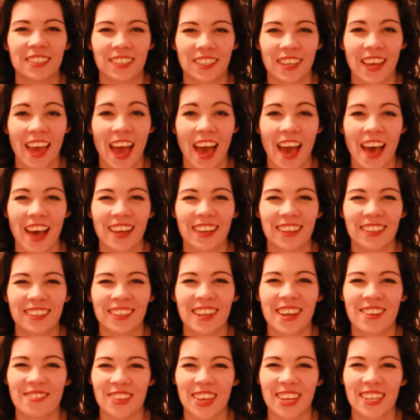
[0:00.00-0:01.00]
Yeah,
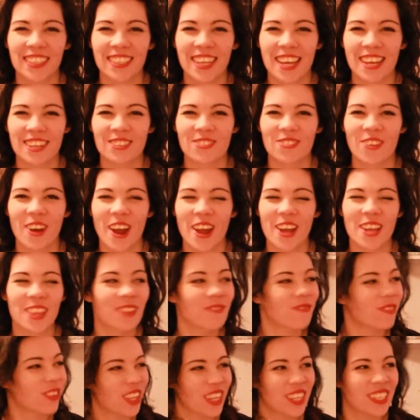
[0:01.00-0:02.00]
that makes sense, right?
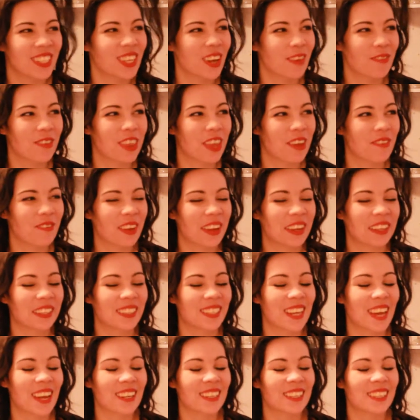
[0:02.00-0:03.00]
Please tell me that makes
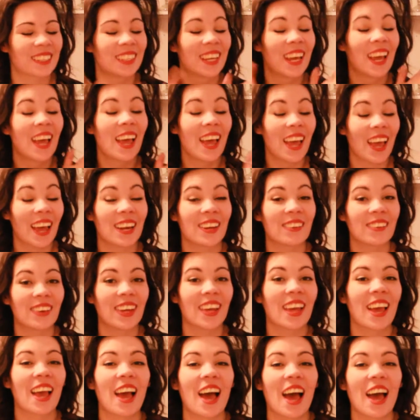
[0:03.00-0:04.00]
sense. Anyway,
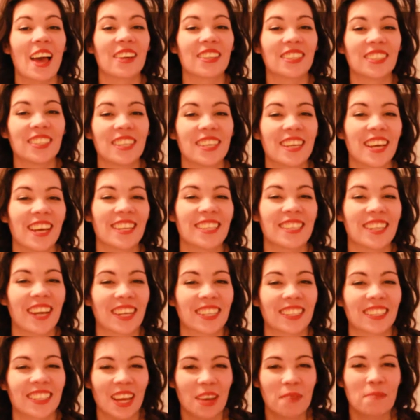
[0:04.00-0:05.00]
I will see you guys
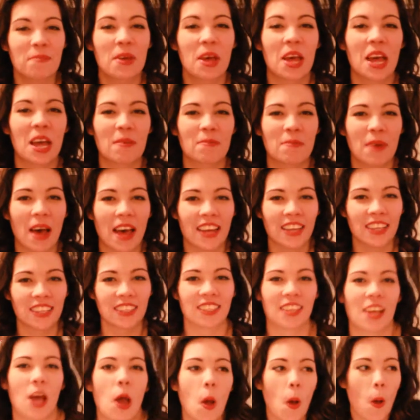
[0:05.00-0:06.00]
next time. Bye.
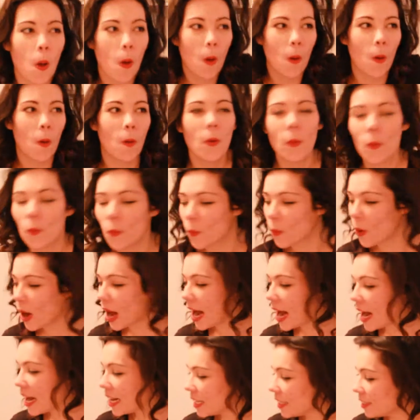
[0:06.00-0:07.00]
Ooh,
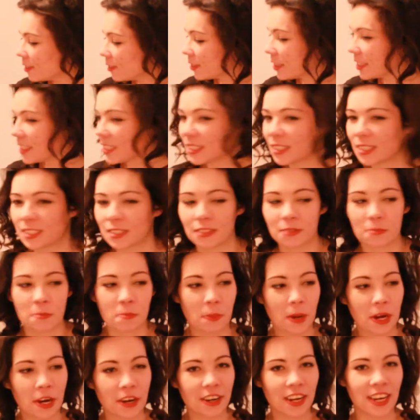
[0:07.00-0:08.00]
that was
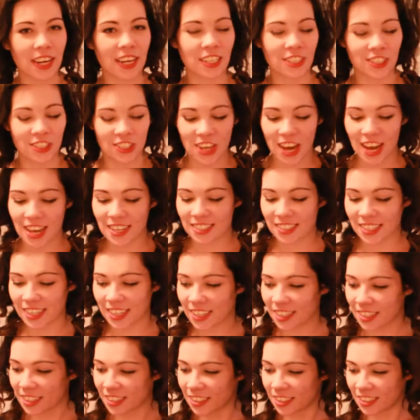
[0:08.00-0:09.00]
spirity and
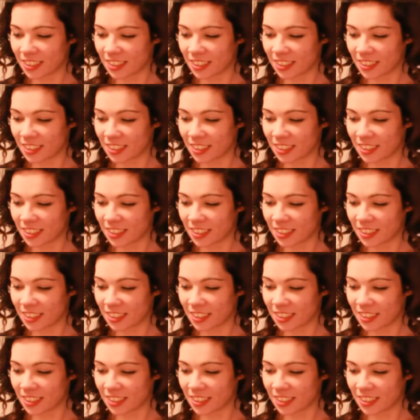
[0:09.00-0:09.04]
jazzy.